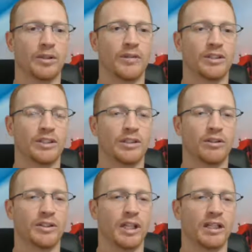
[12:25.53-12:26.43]
love
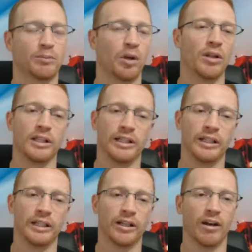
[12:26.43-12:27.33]
DeShields. Probably
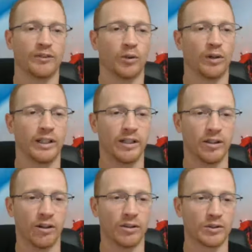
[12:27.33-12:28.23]
leading off,
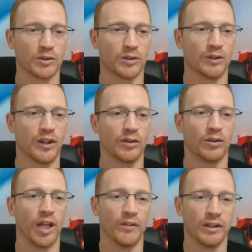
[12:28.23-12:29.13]
$2,800 over in the
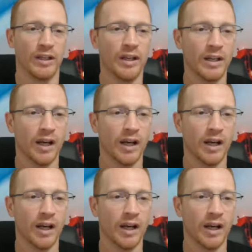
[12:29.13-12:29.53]
FanDuel. Love it.